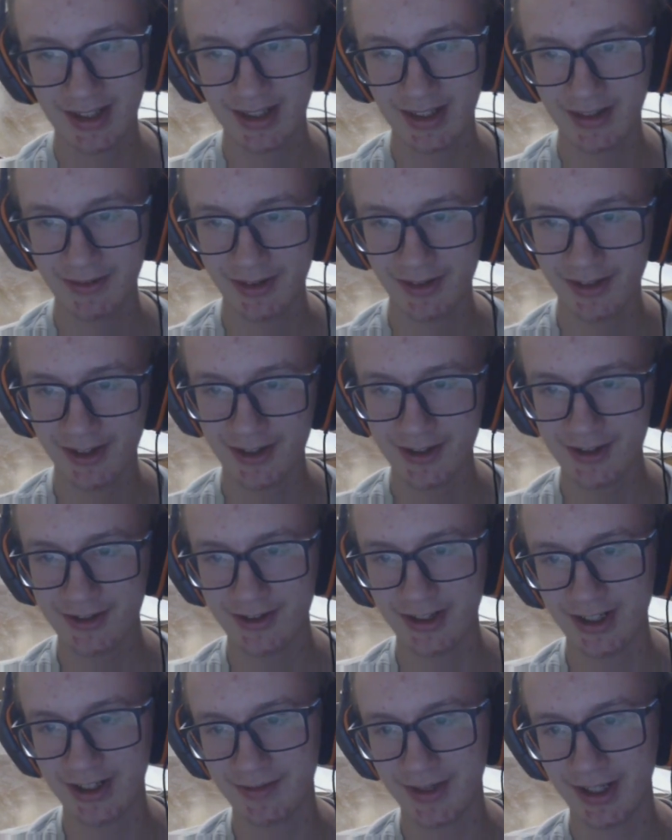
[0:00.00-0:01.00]
with
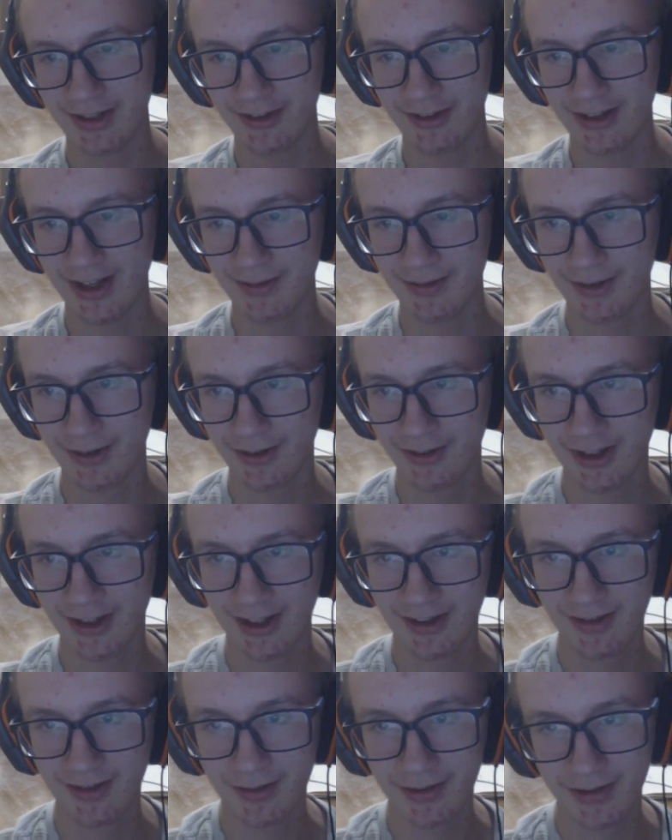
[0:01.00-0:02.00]
touchscreen it makes a lot more
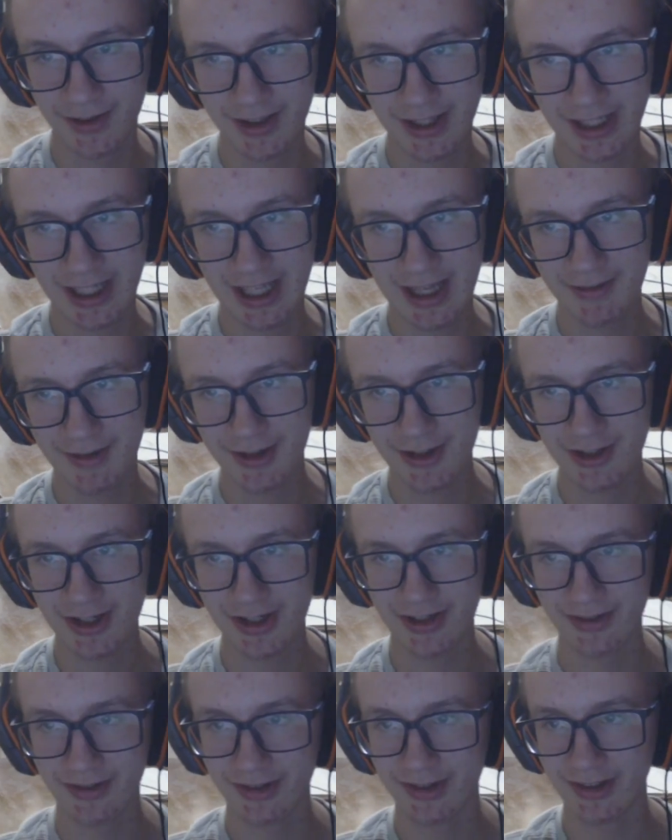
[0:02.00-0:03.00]
sense, but with the game in
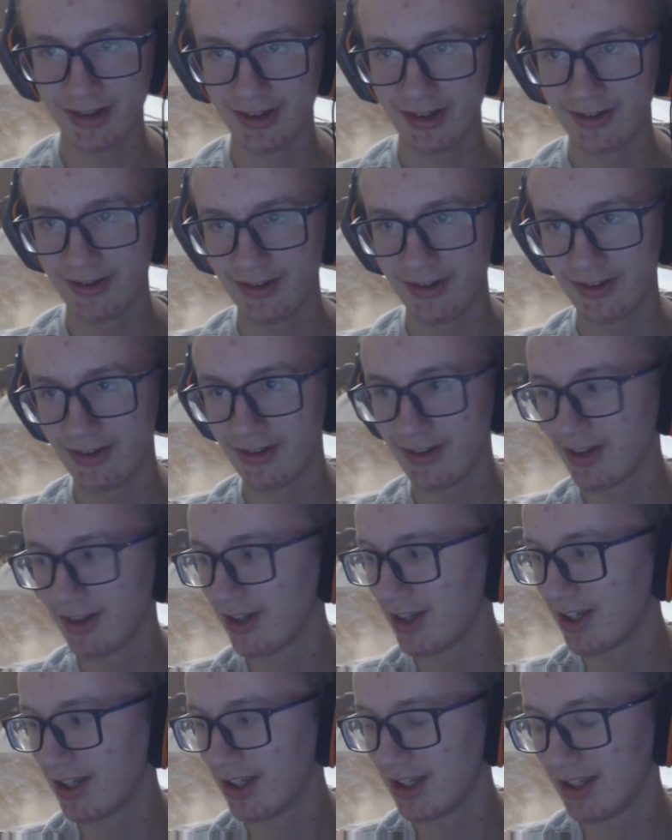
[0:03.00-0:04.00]
general it's
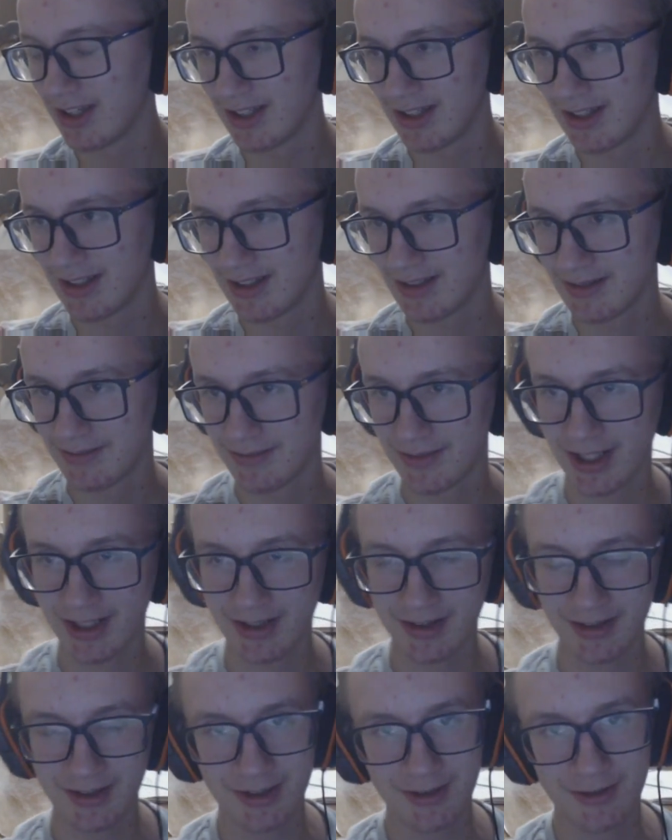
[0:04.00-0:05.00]
not
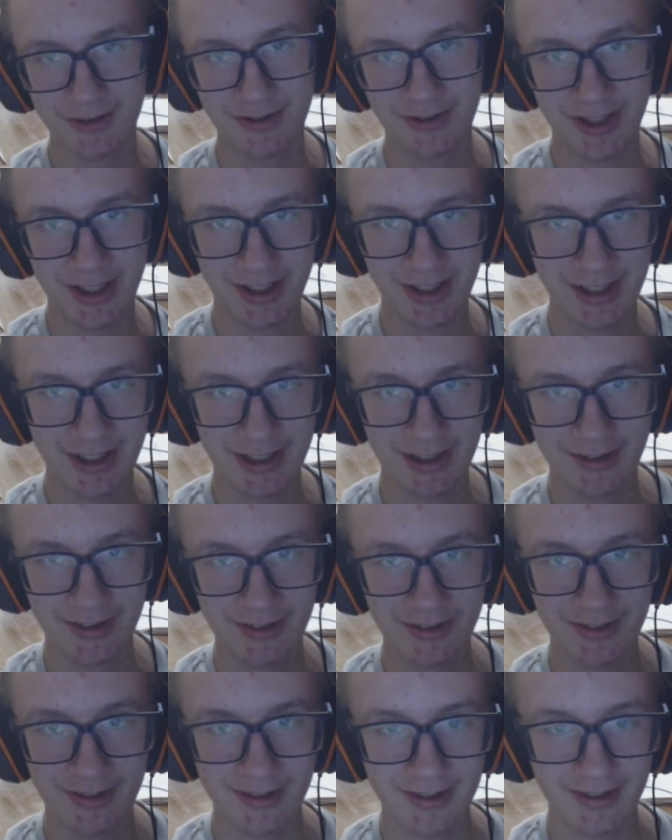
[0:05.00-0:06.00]
a huge fan, I
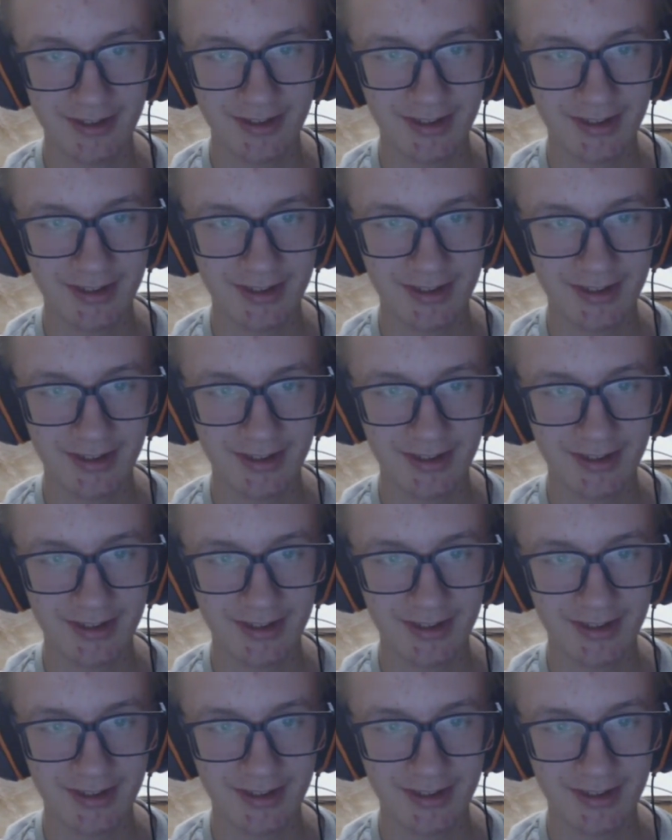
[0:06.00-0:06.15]
guess.